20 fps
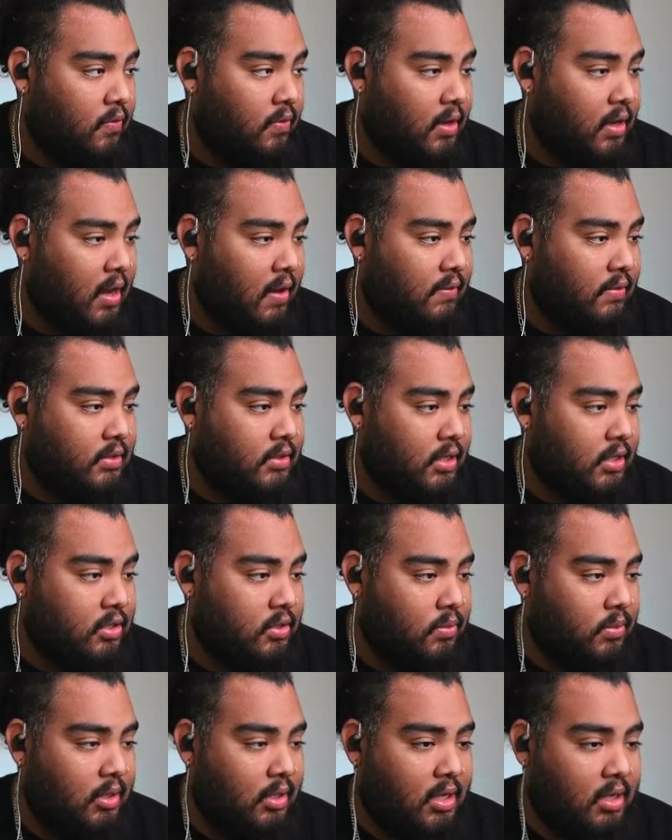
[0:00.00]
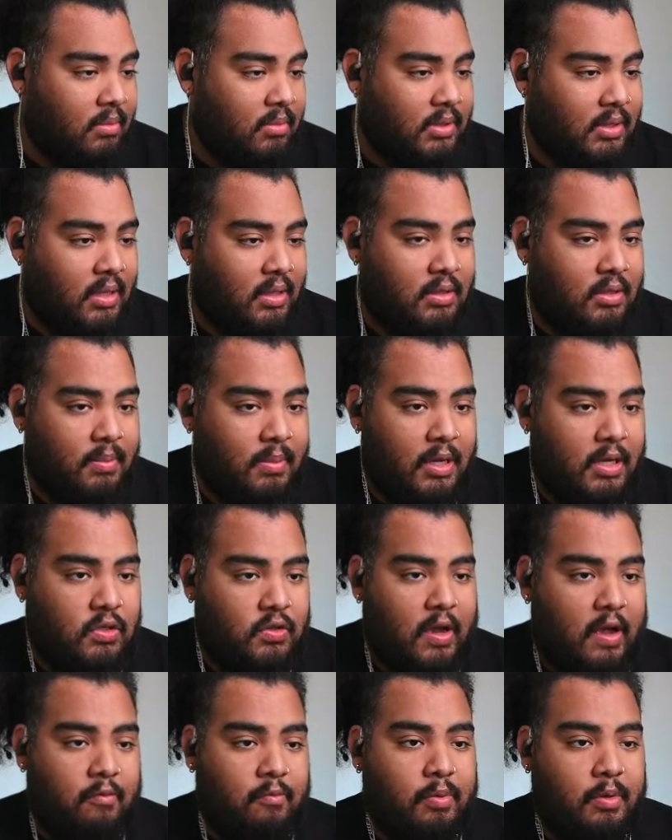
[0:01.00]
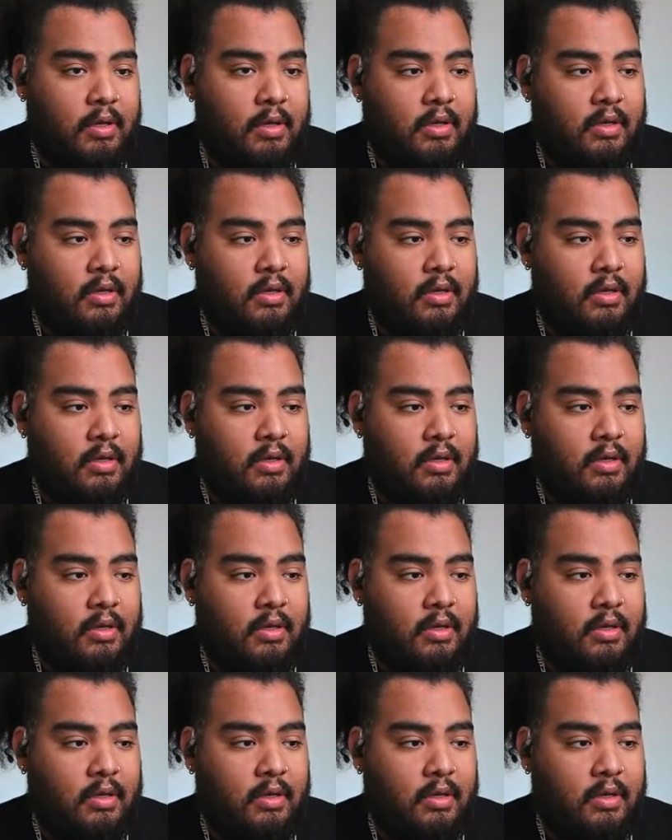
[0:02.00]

conversation when it comes down to my draft pick,